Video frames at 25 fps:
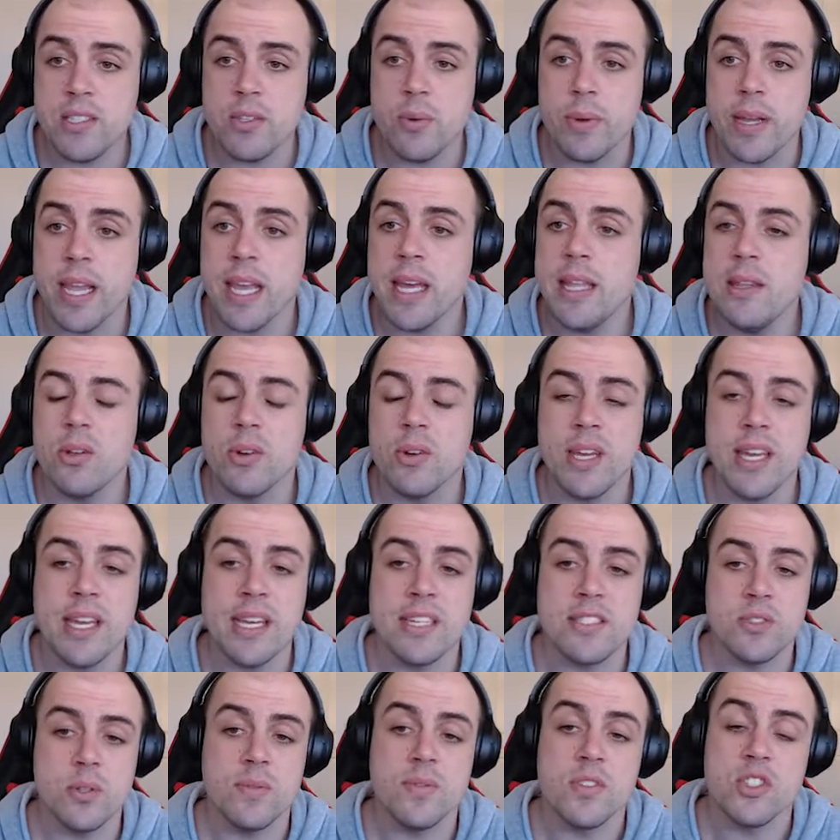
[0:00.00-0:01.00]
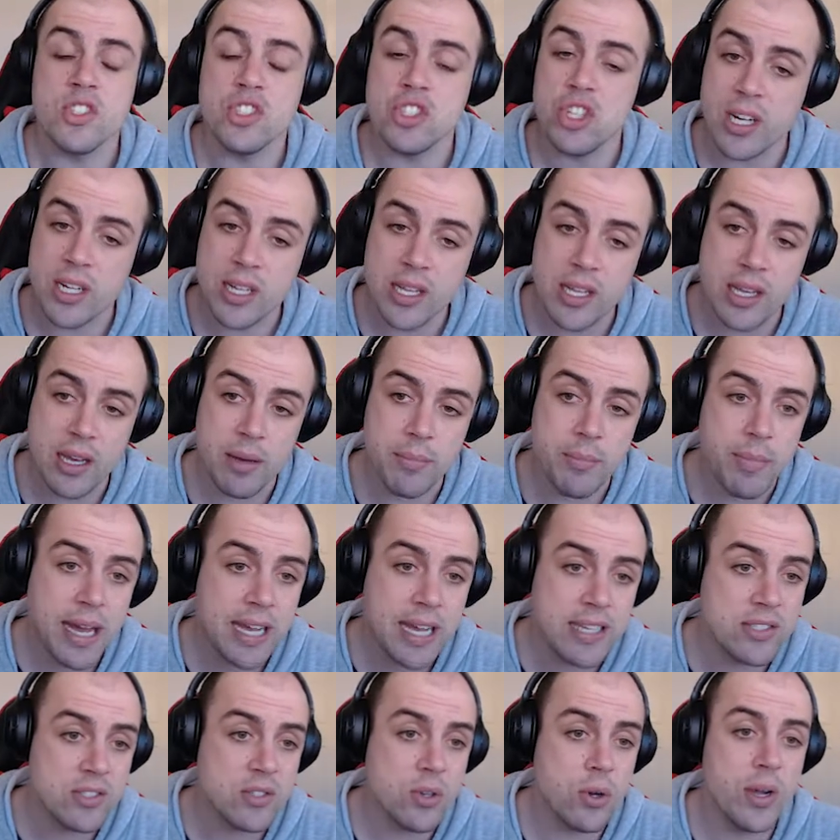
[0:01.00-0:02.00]
So again, looking at sort of the
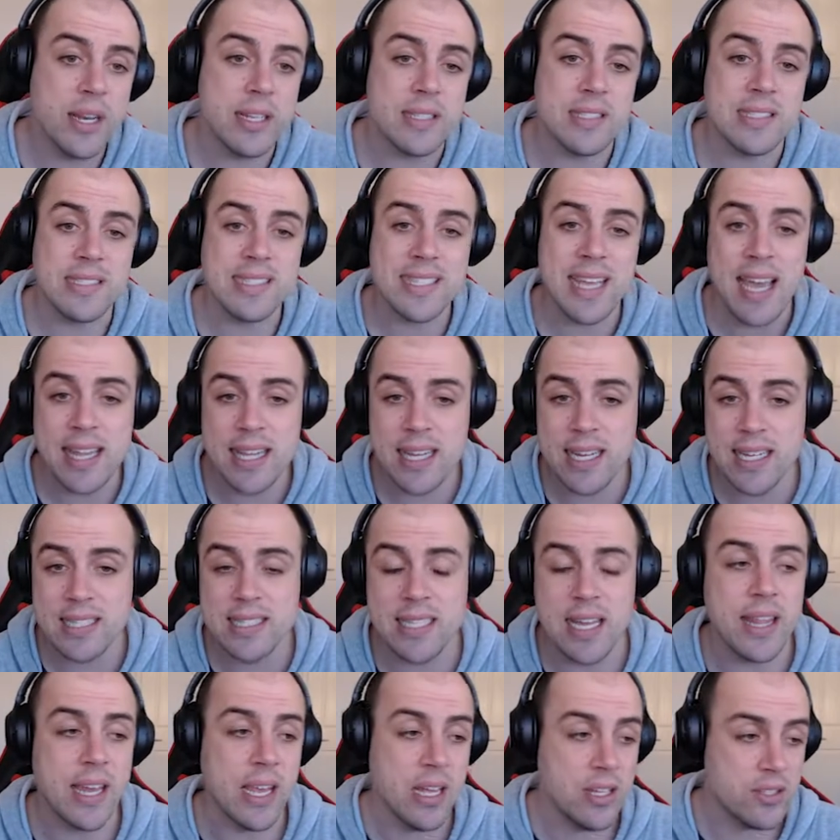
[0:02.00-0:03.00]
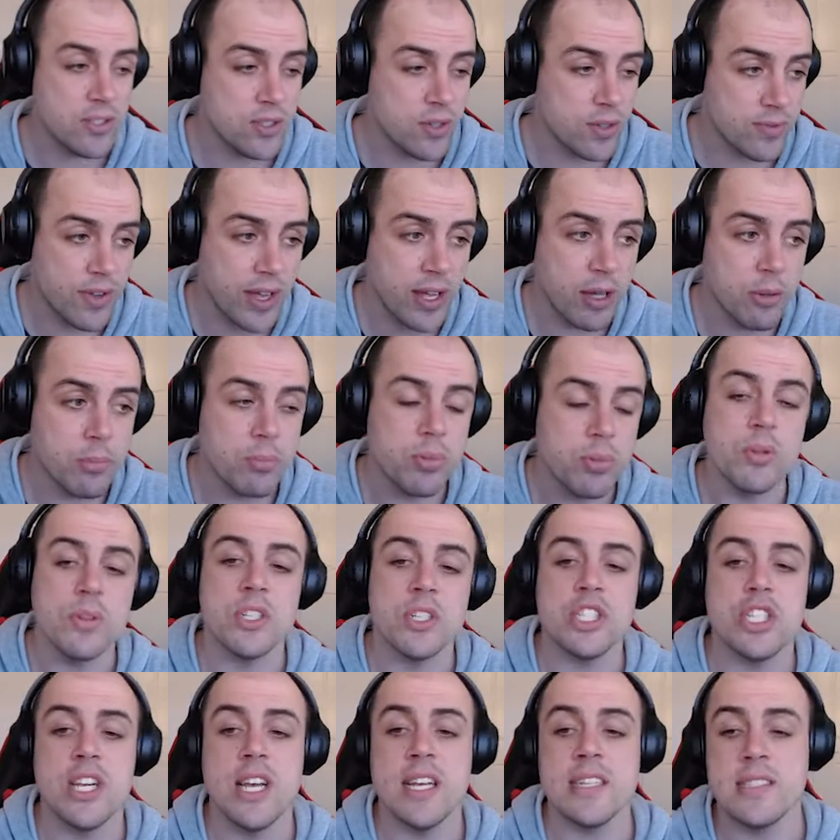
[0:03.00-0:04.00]
sternocleidomastoid and scalenes, how they can sort of help pull the
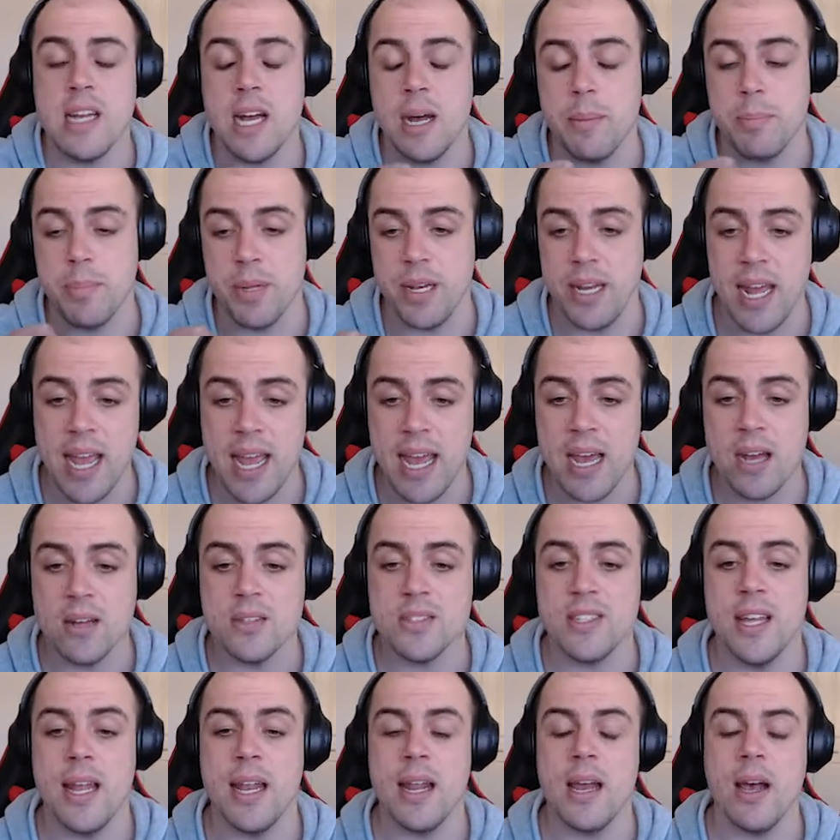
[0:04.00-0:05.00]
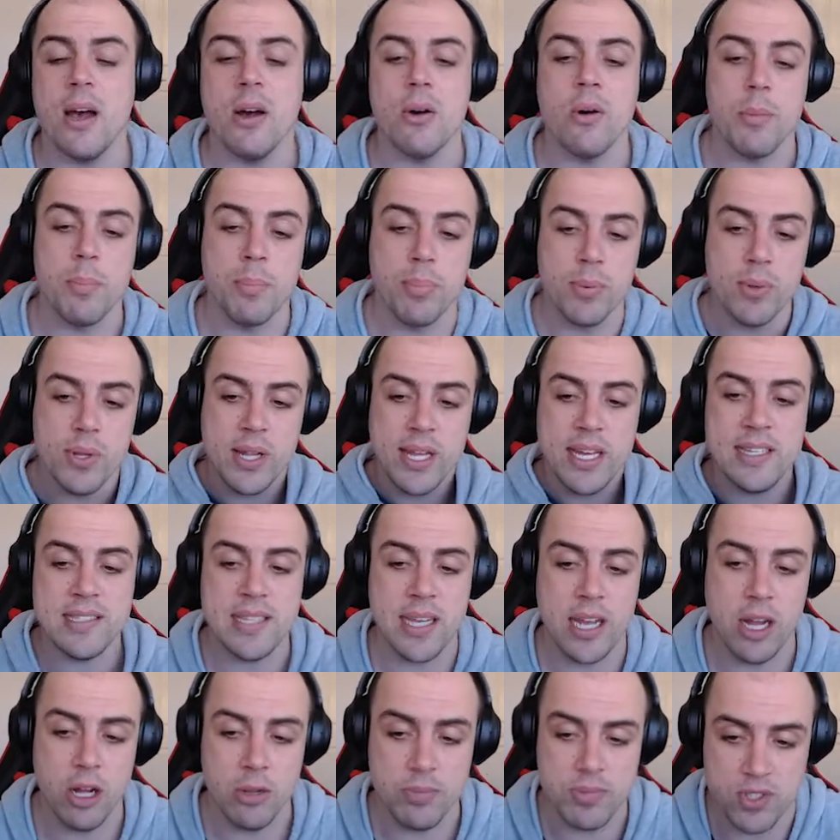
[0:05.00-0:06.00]
chest up and out, and our
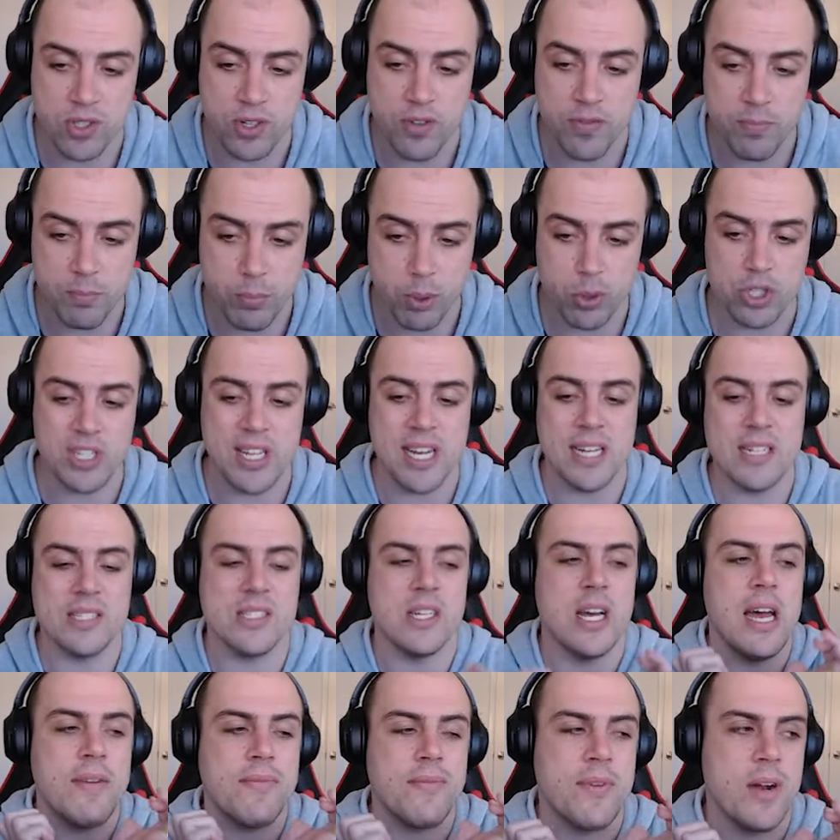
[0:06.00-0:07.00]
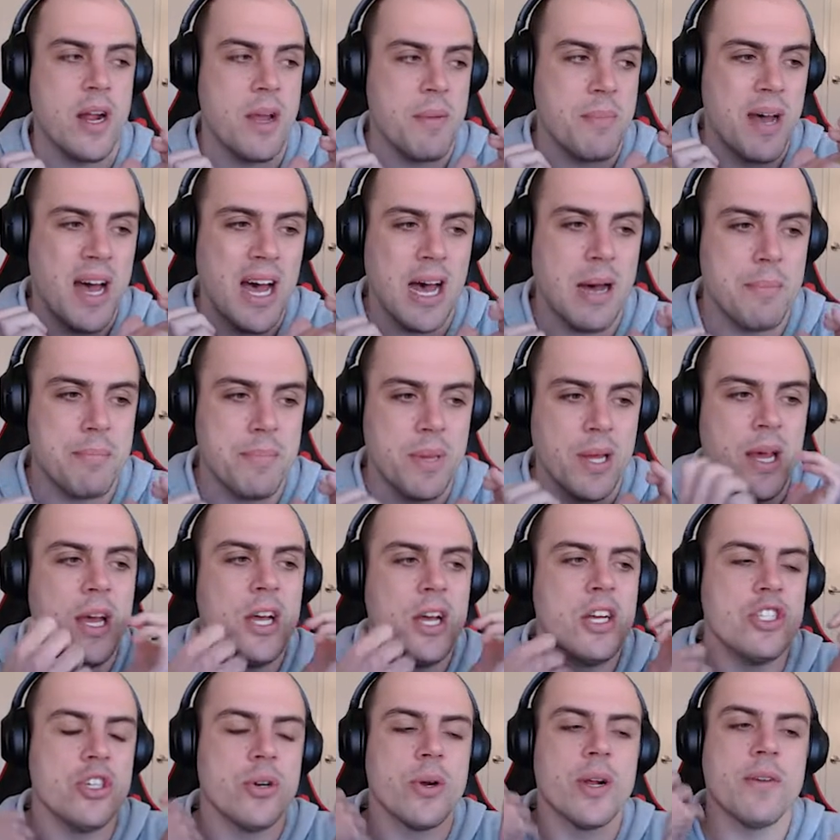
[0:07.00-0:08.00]
obliques help to sort of push that diaphragm up
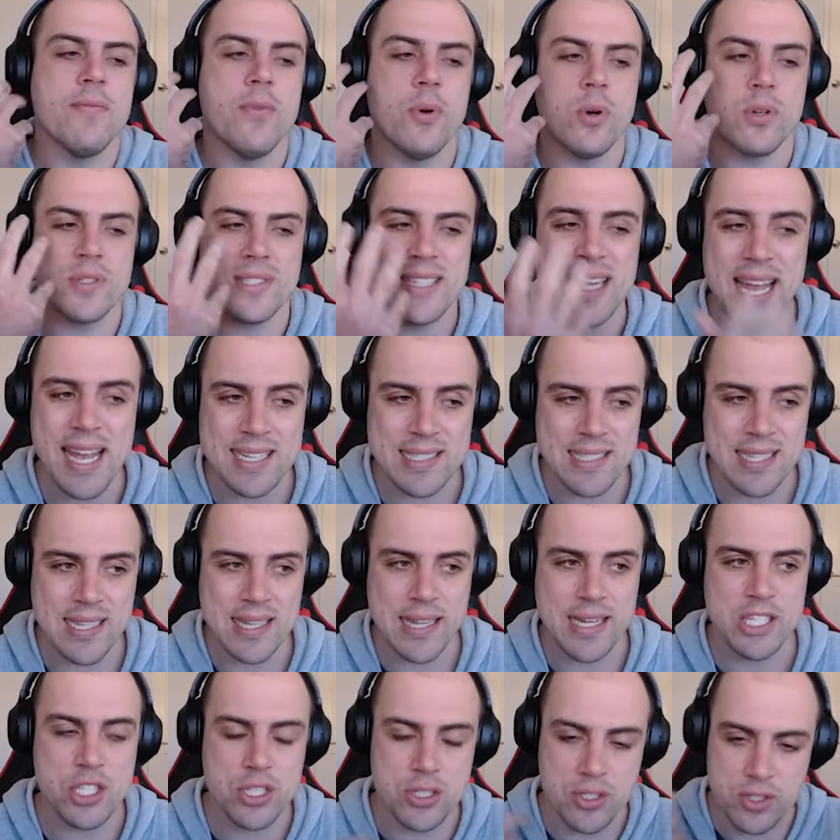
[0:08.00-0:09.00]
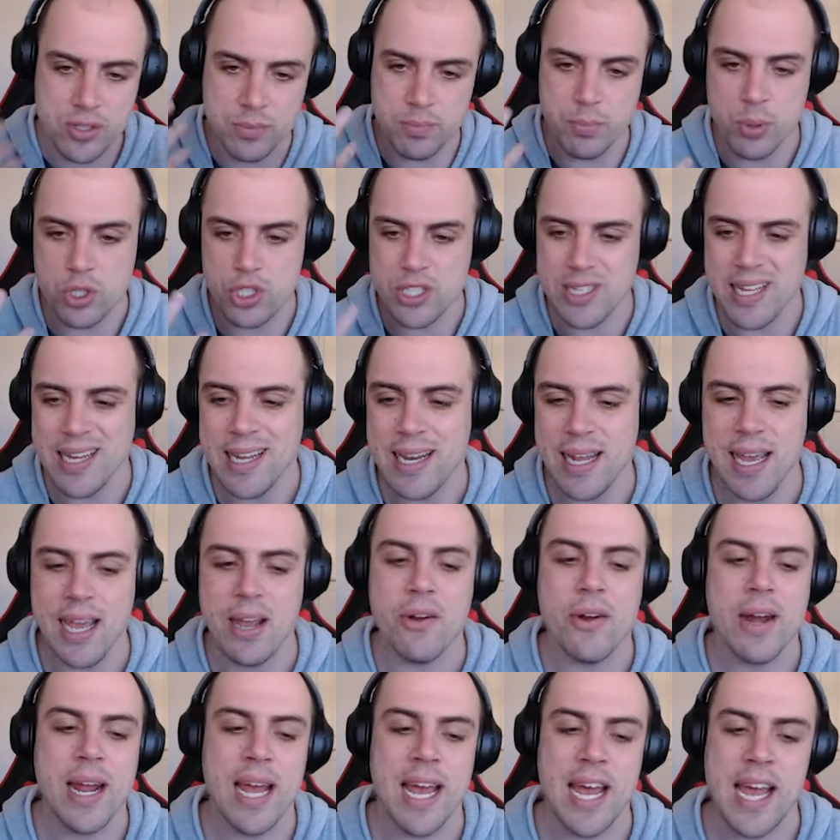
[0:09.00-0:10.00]
during forced exhalation to push that
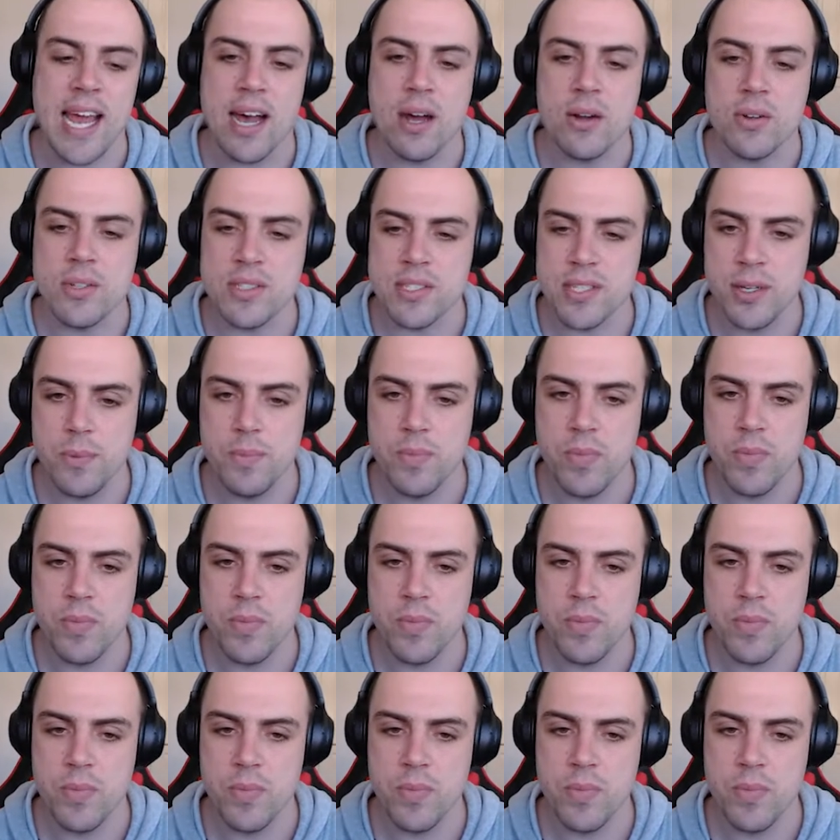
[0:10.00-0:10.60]
air out.